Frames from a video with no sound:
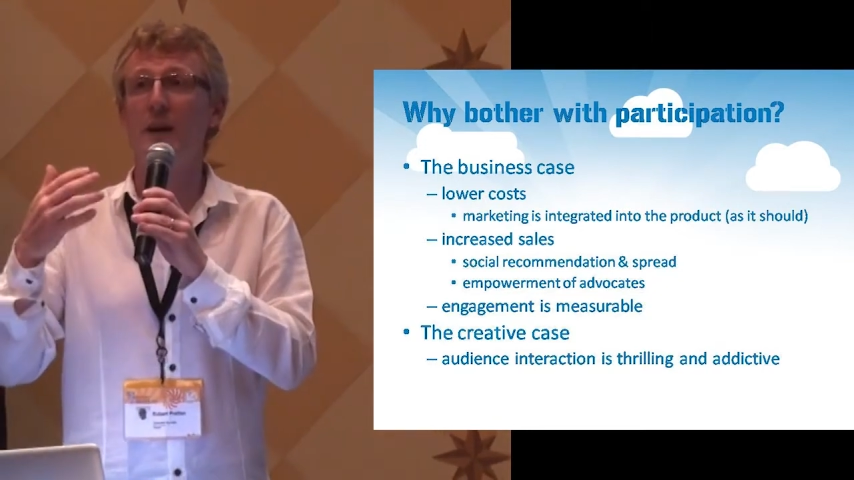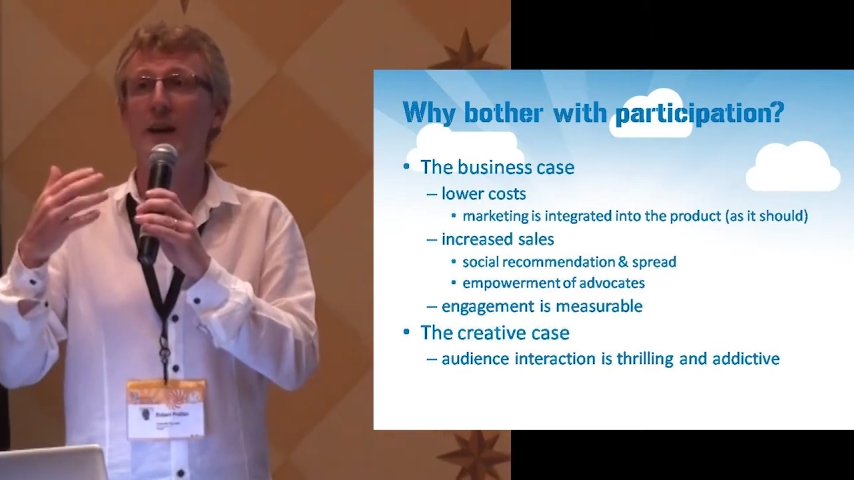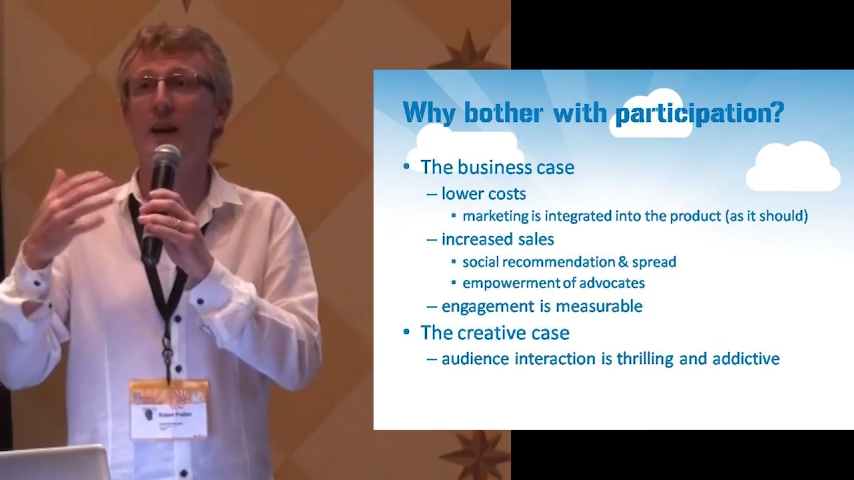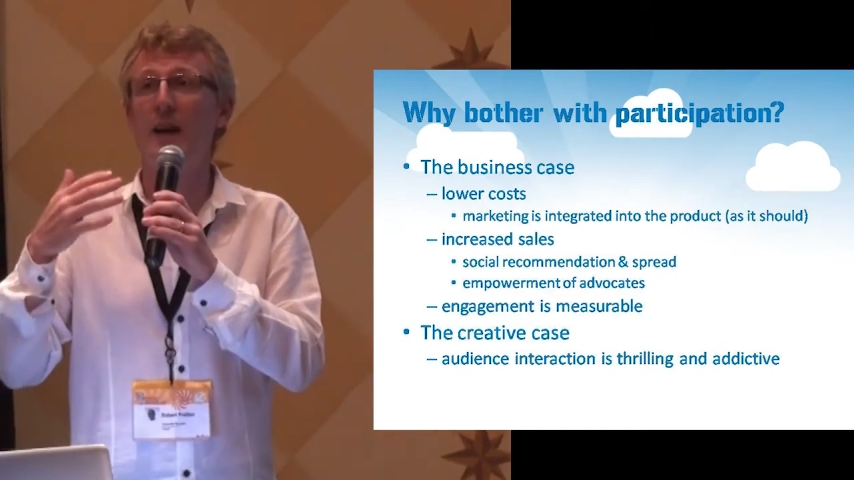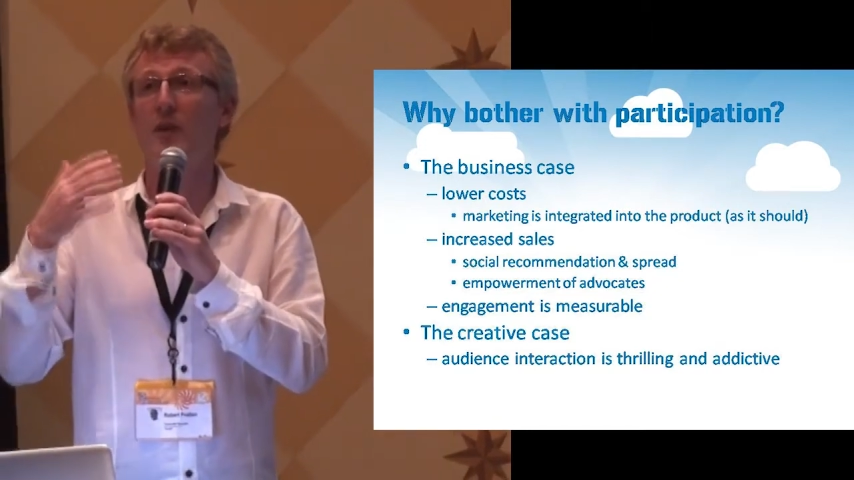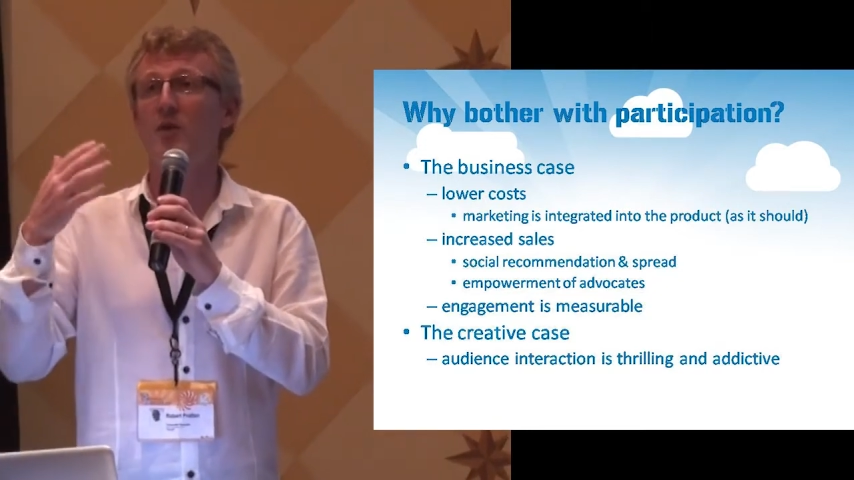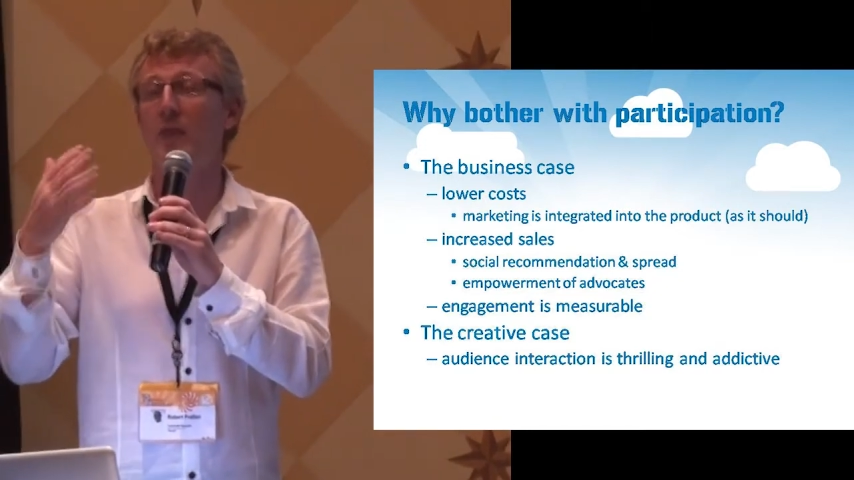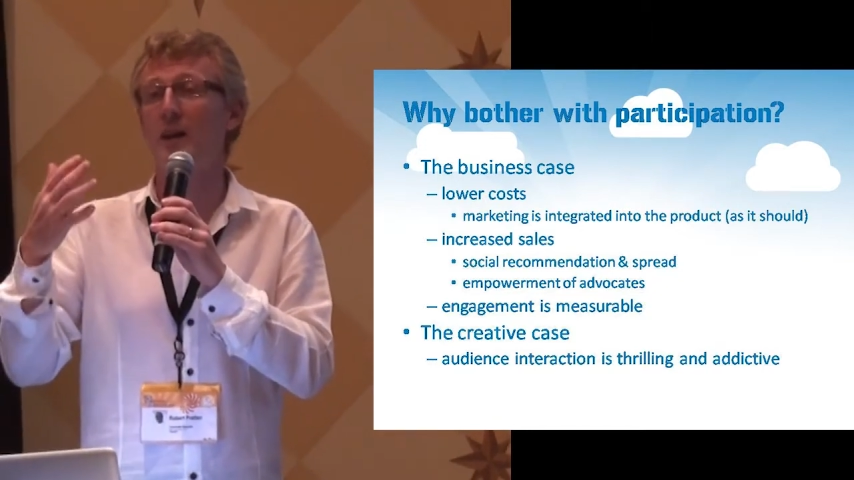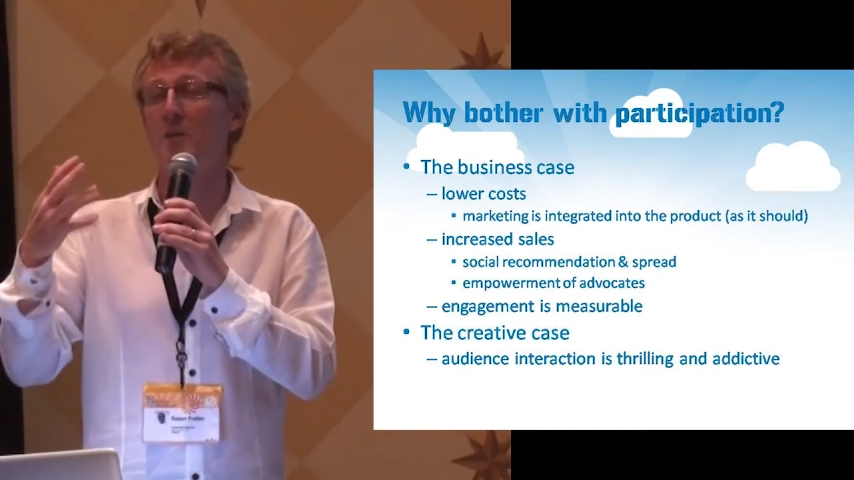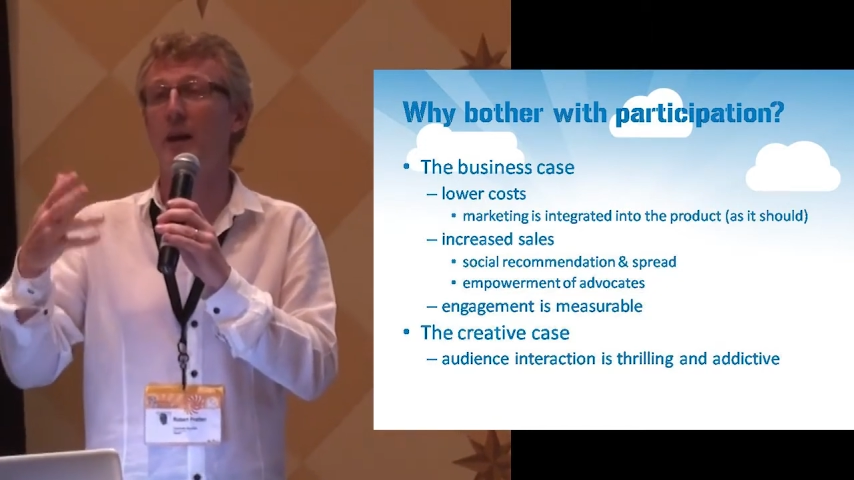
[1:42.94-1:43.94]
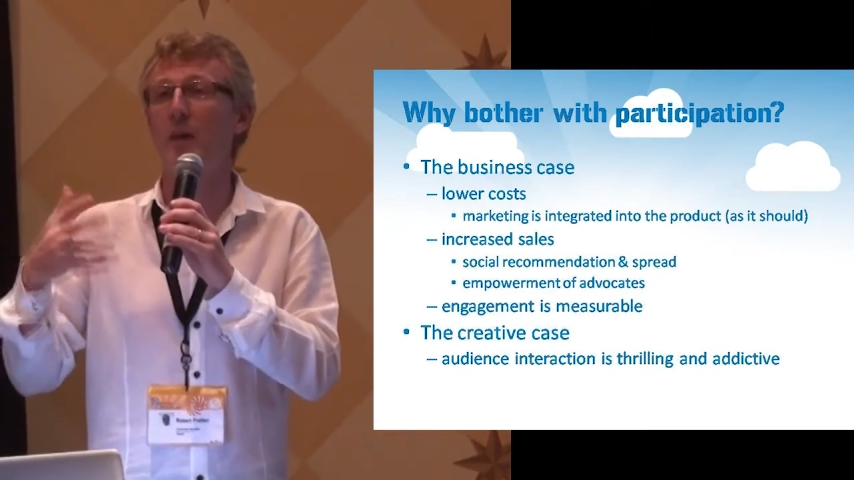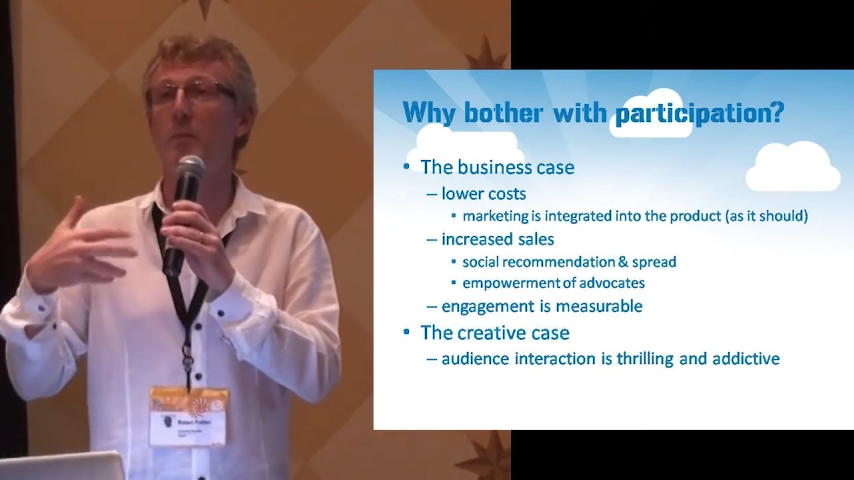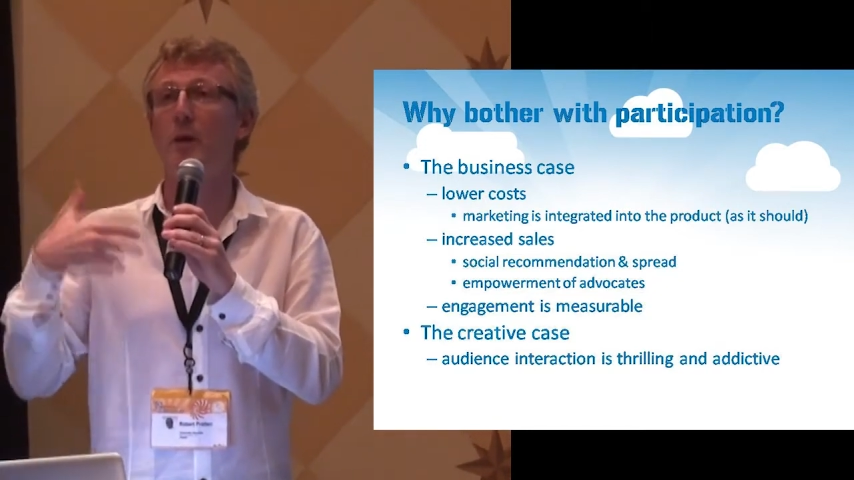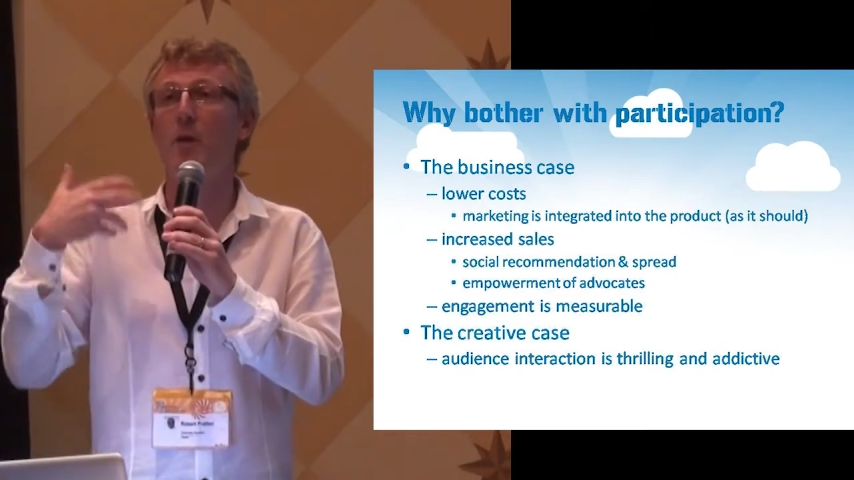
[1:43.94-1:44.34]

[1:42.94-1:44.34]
media, transmedia,